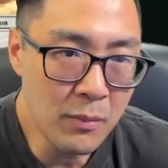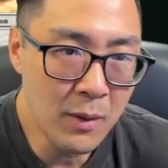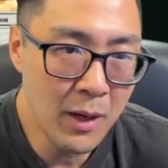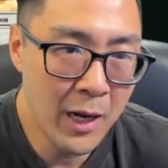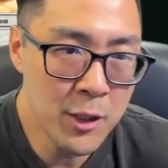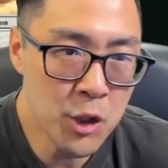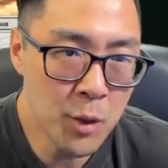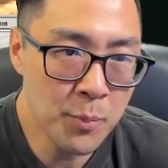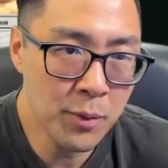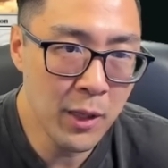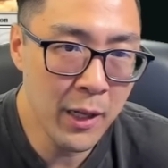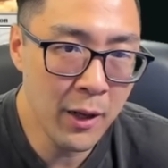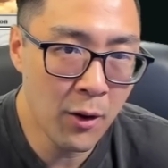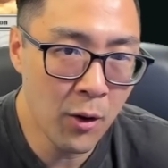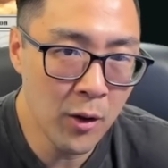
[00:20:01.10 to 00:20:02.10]
I should
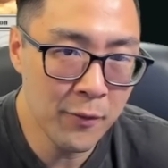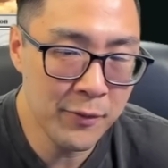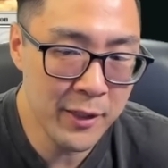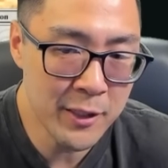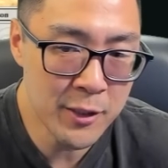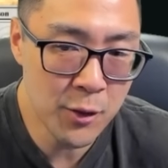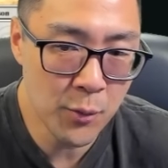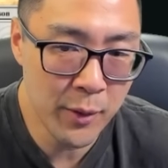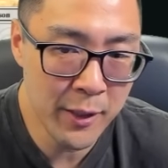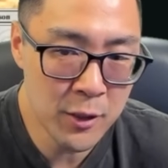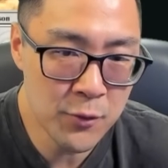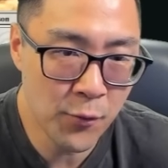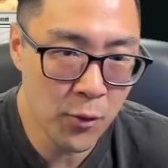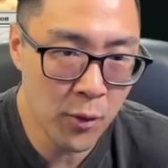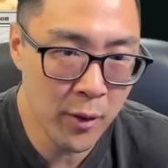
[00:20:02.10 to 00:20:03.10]
play all of these 3s
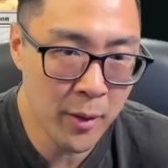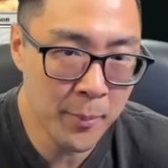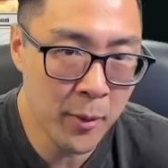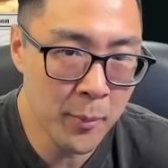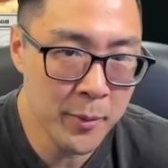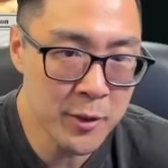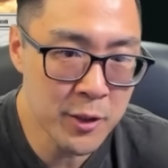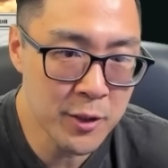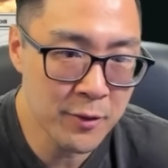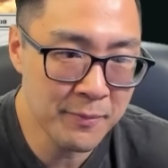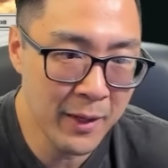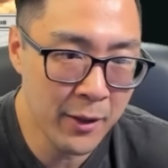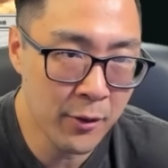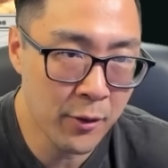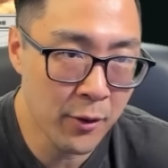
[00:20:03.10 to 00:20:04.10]
for the purposes of
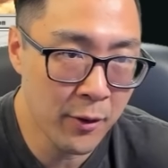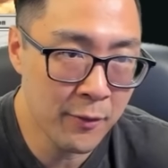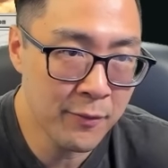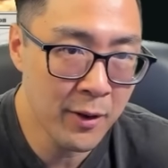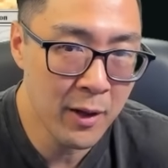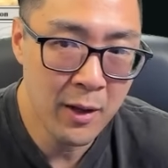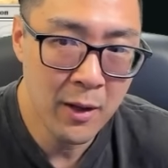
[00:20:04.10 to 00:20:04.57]
my curve.